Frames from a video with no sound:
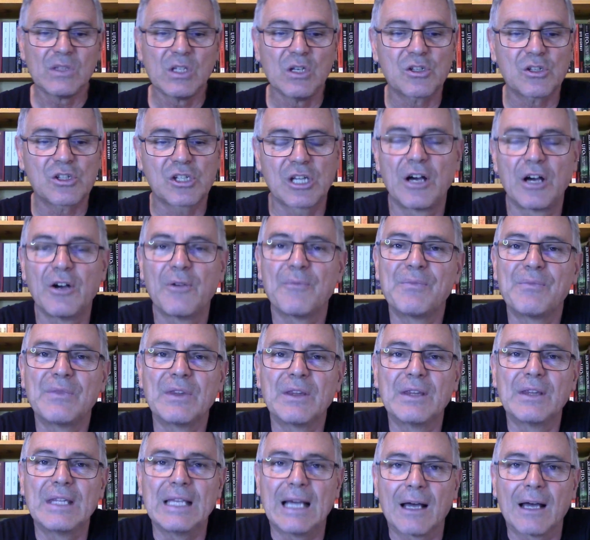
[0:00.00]
So
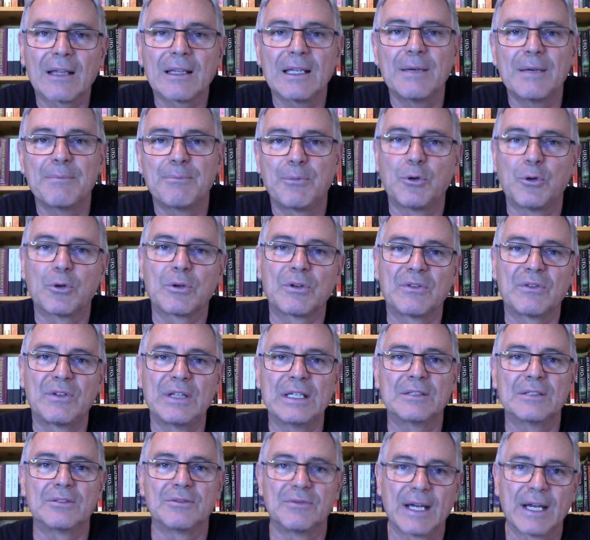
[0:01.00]
the other important
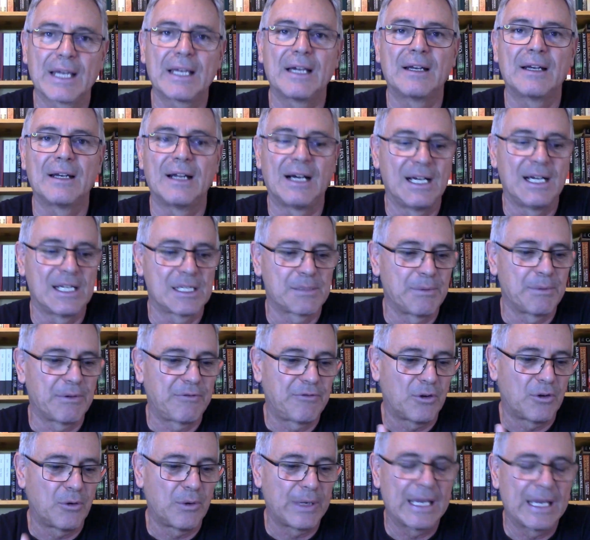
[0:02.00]
thing to recognize
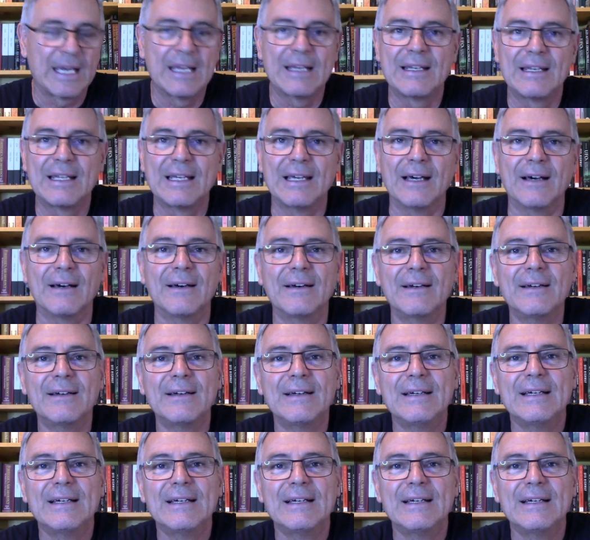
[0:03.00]
before we end here